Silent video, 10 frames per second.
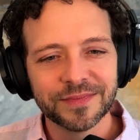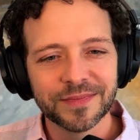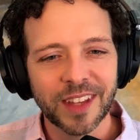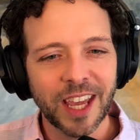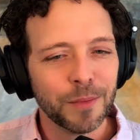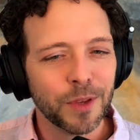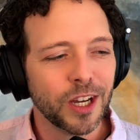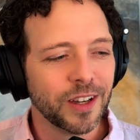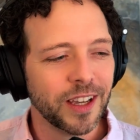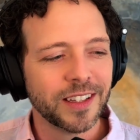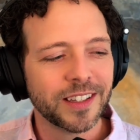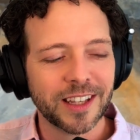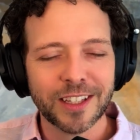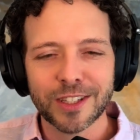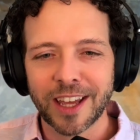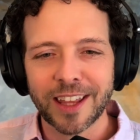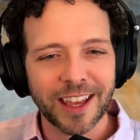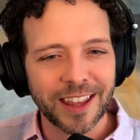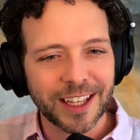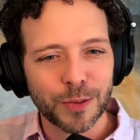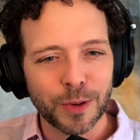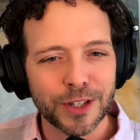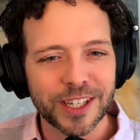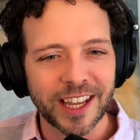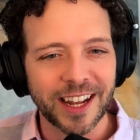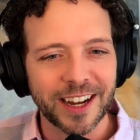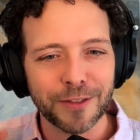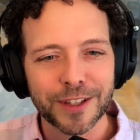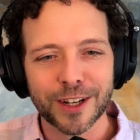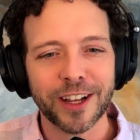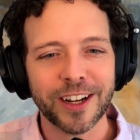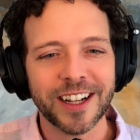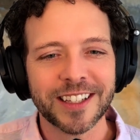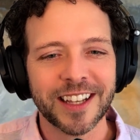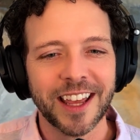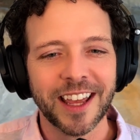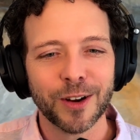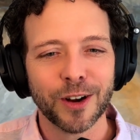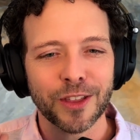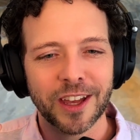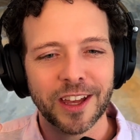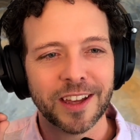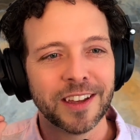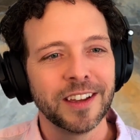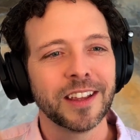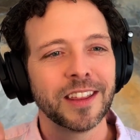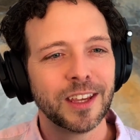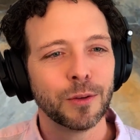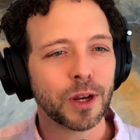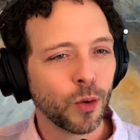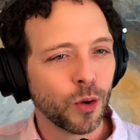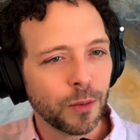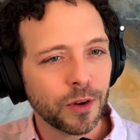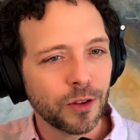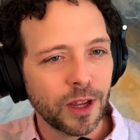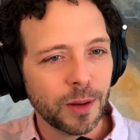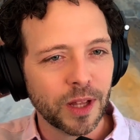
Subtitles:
Yep. No, it's. I think it's Riverside. I don't know if it's our internet today or the recording we're doing, but